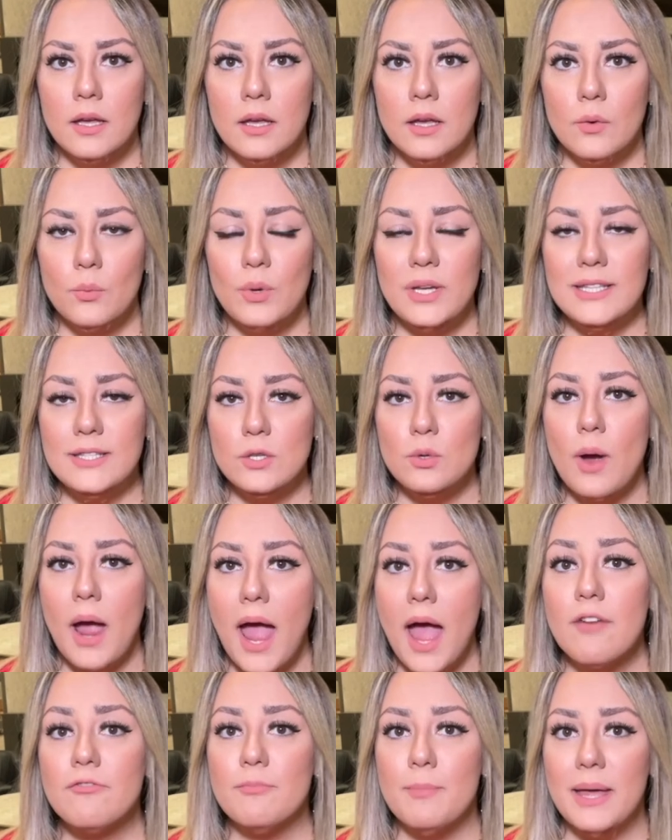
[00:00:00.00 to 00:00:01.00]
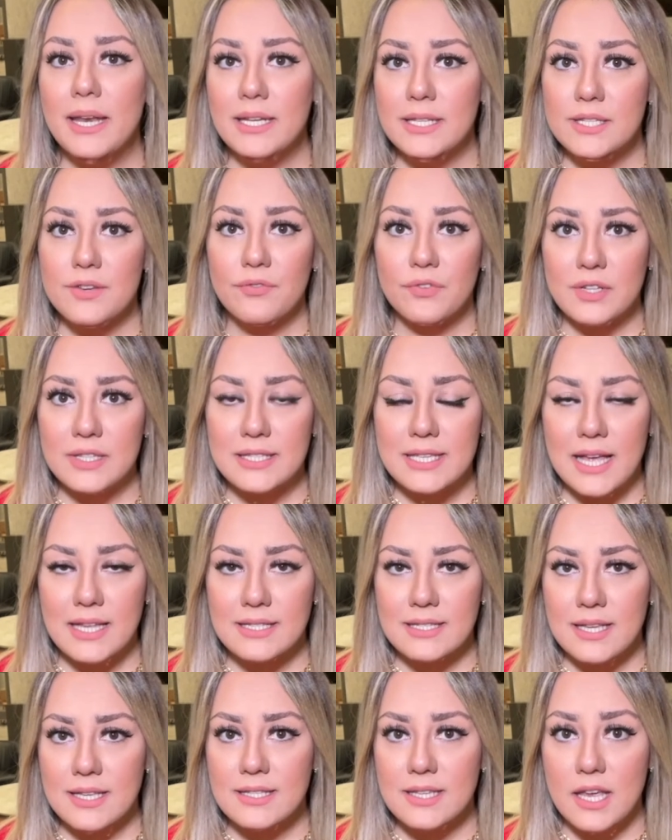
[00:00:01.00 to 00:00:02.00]
We do have many different
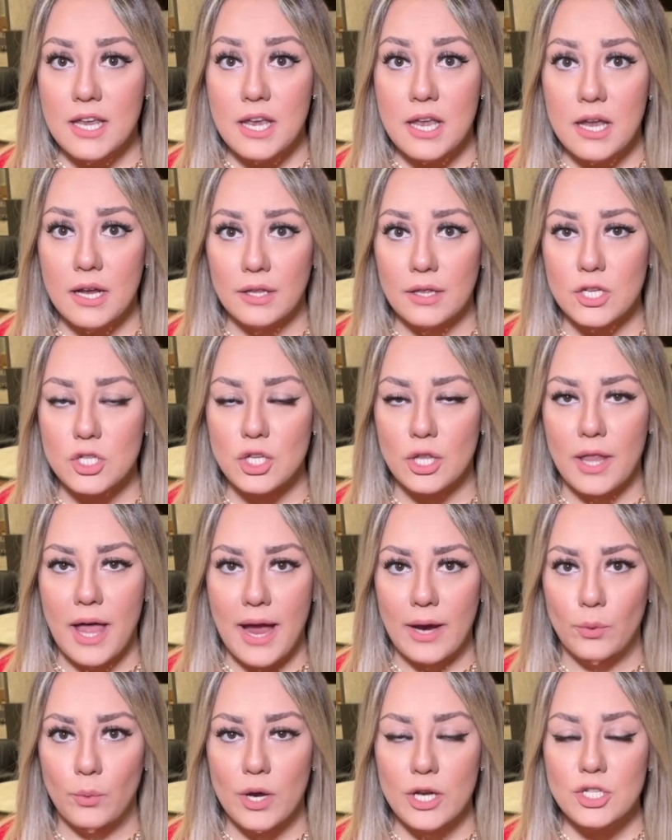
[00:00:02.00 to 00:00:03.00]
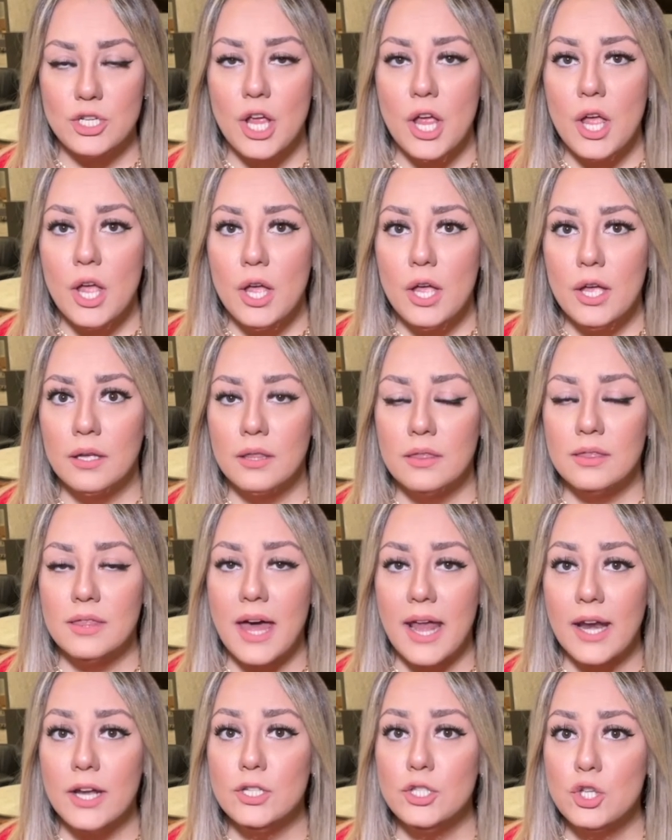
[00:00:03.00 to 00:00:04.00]
tenses in English language
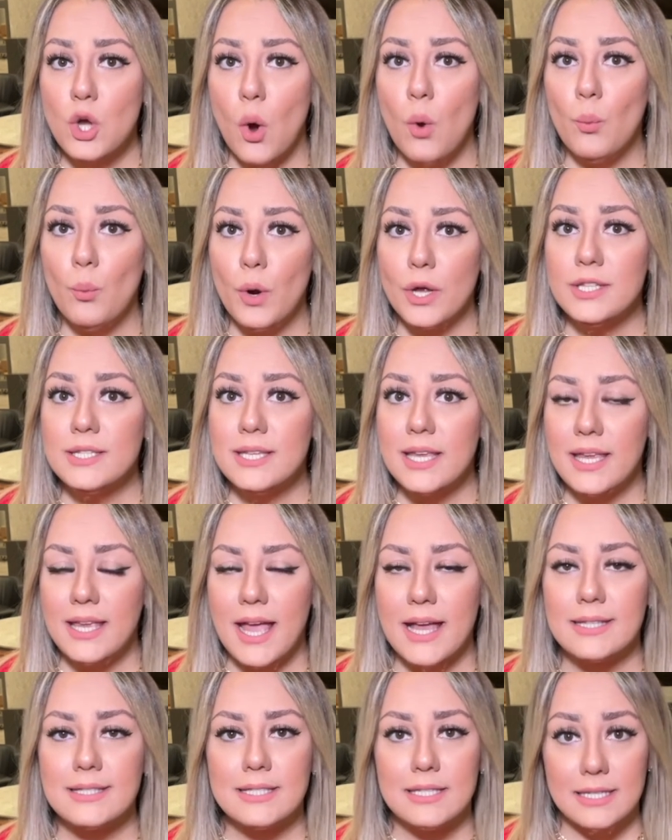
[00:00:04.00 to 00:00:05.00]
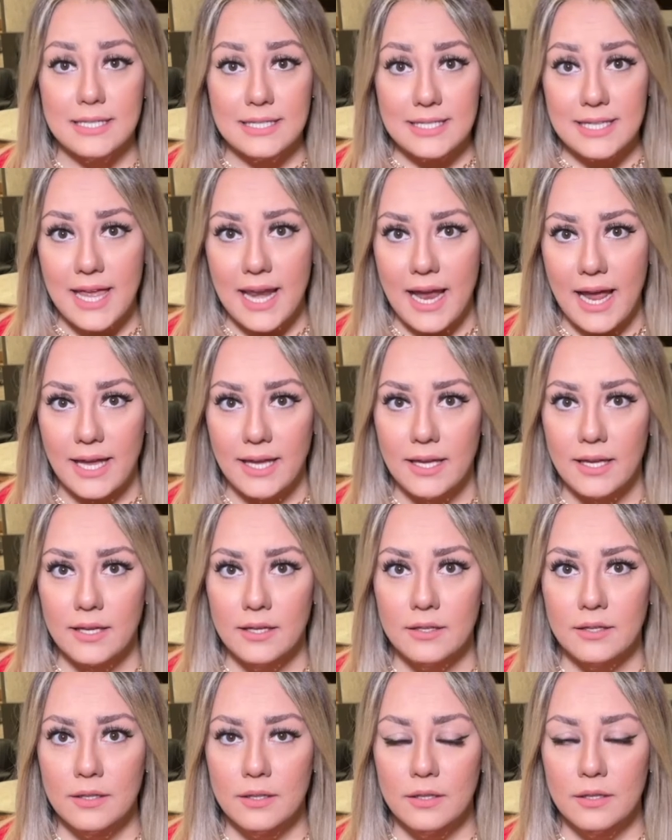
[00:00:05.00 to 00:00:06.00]
that I don't want to get to today.
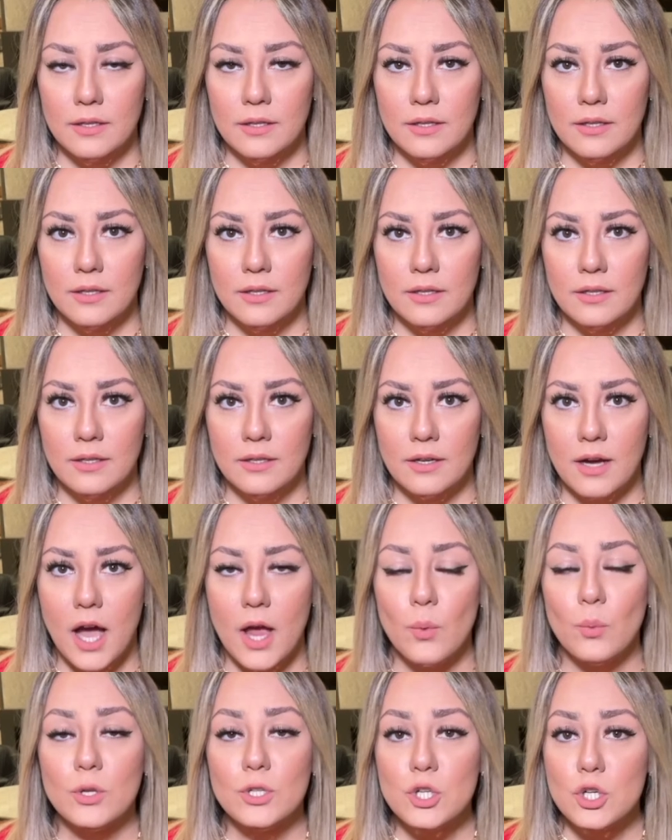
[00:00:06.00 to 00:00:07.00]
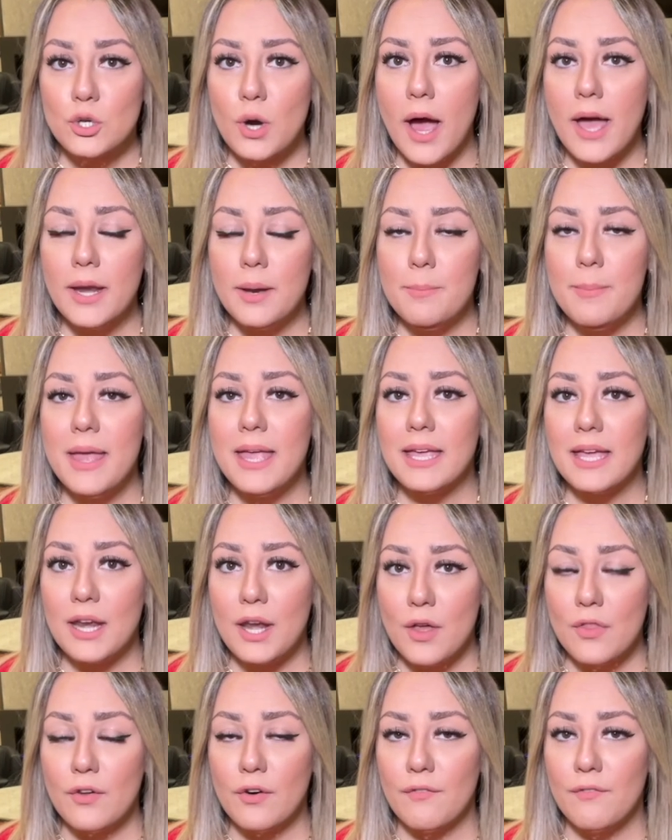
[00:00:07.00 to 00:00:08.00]
I will try to make
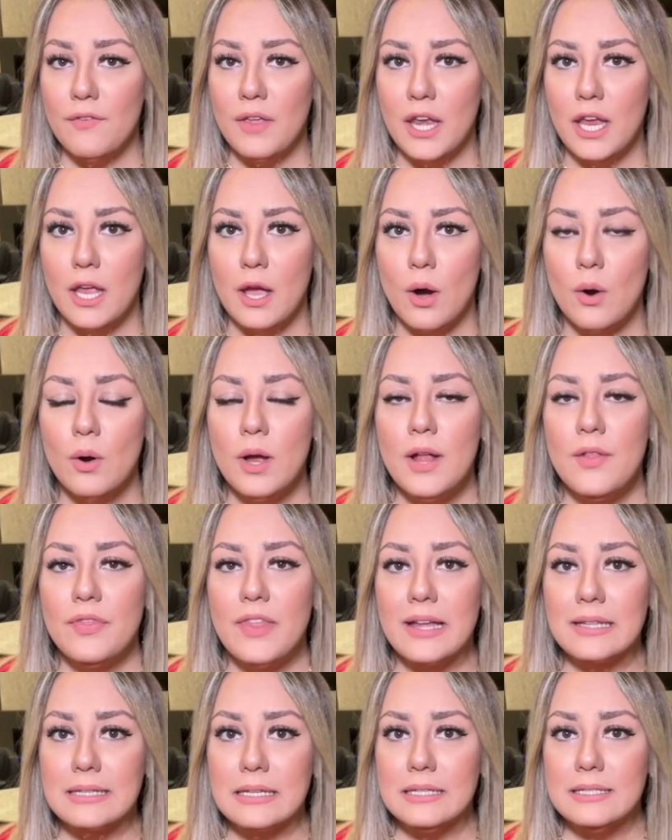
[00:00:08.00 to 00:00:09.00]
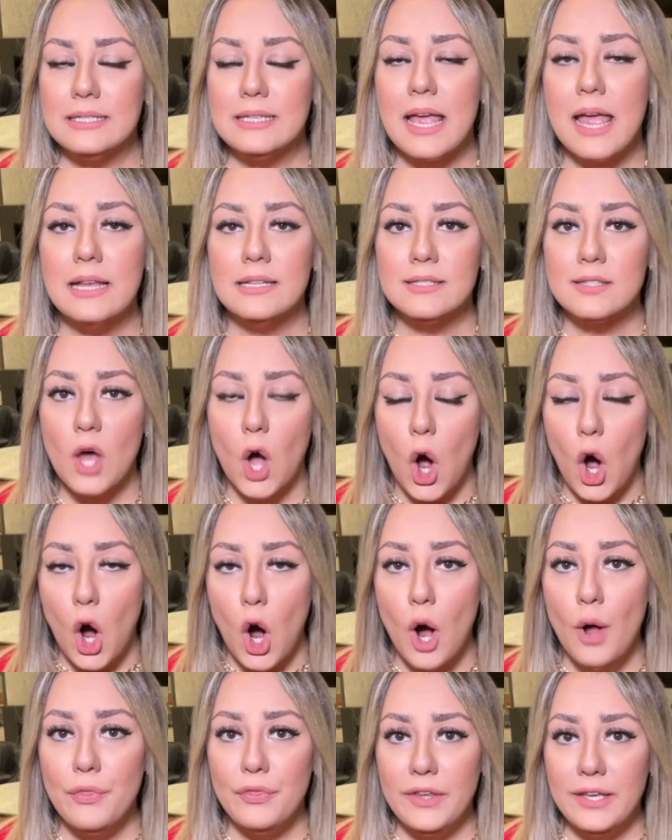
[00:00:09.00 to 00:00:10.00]
another video that contains
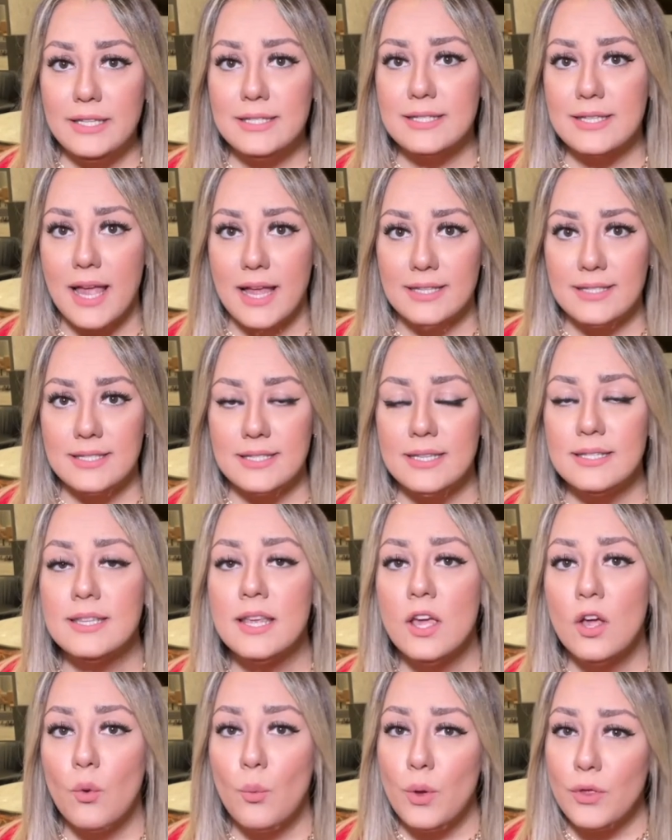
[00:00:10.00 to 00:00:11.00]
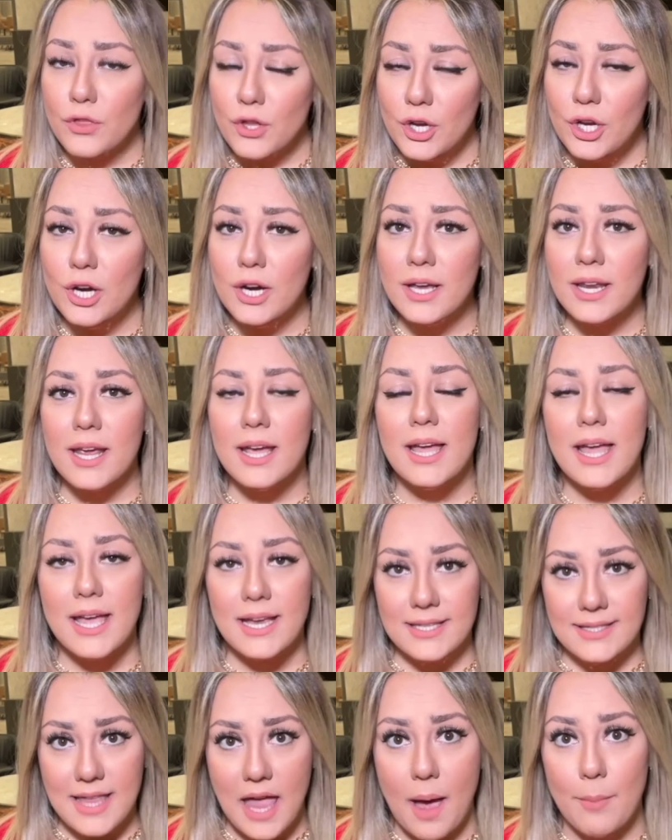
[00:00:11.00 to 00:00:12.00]
all these tenses with good
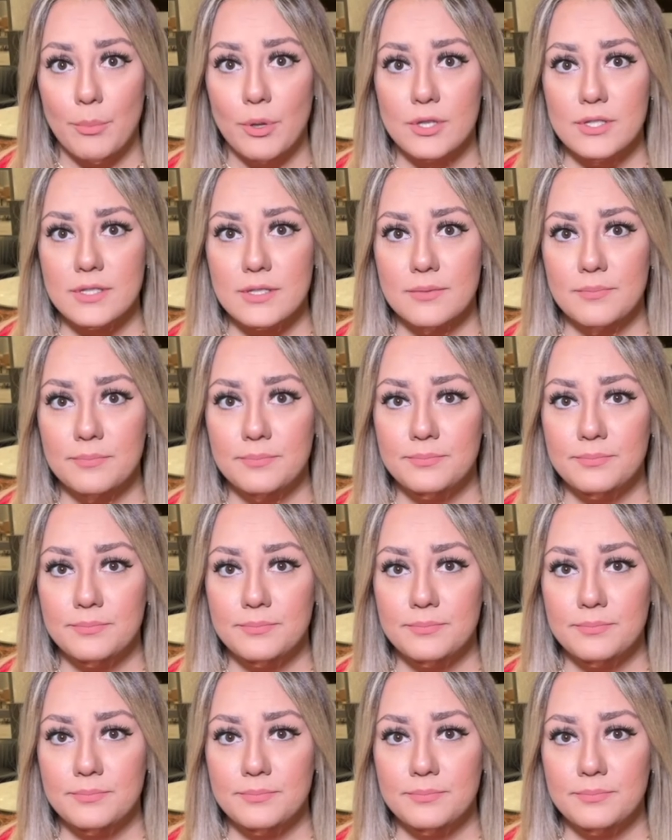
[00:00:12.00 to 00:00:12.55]
examples.